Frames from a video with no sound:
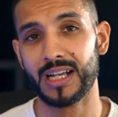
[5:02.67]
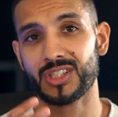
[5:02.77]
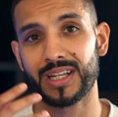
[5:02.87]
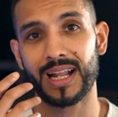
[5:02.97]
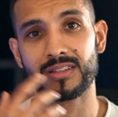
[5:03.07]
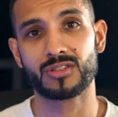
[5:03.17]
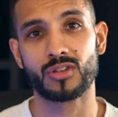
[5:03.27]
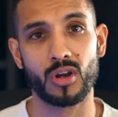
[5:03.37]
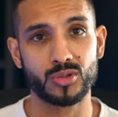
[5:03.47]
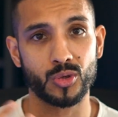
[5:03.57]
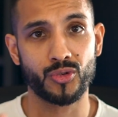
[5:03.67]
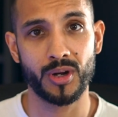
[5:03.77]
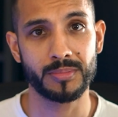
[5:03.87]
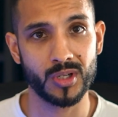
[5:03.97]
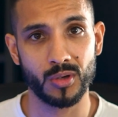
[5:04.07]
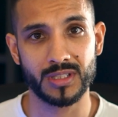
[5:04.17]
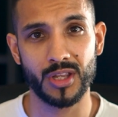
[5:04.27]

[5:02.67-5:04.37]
as you can add stocks or cryptos